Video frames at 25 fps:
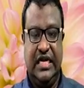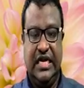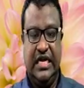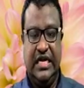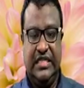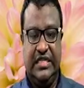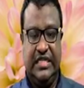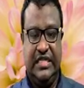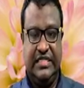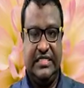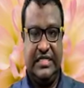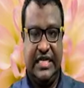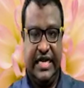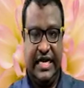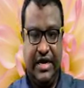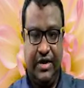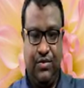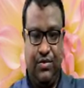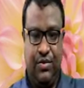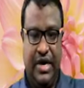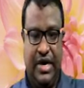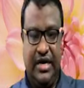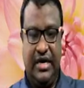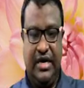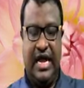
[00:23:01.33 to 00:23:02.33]
The second
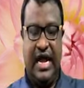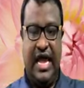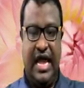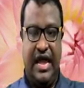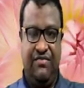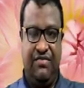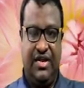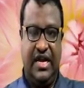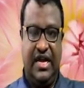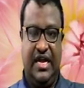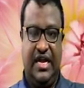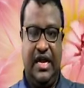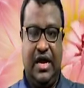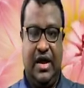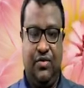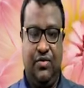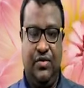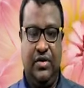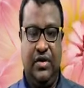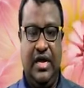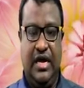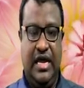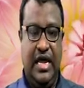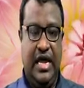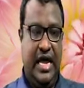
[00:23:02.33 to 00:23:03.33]
one having a
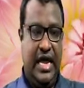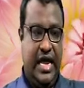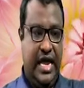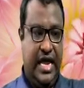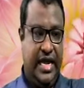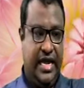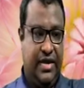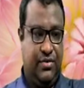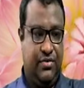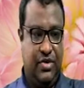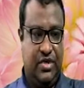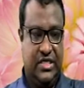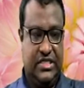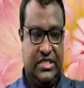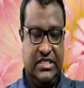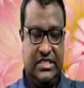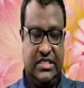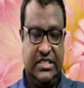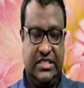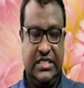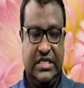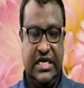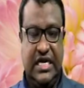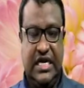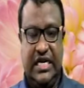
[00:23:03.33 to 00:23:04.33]
noun, and it
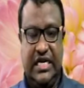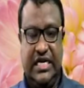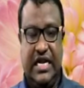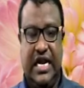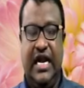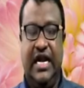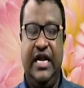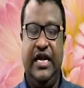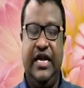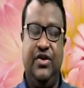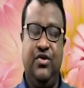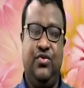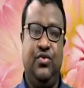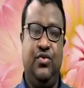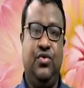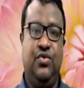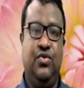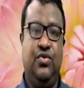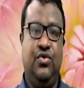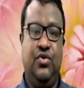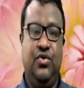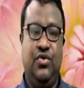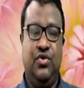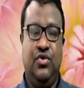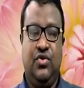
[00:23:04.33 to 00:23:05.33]
was turned
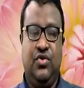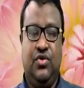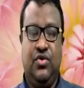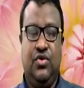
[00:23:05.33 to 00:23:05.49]
into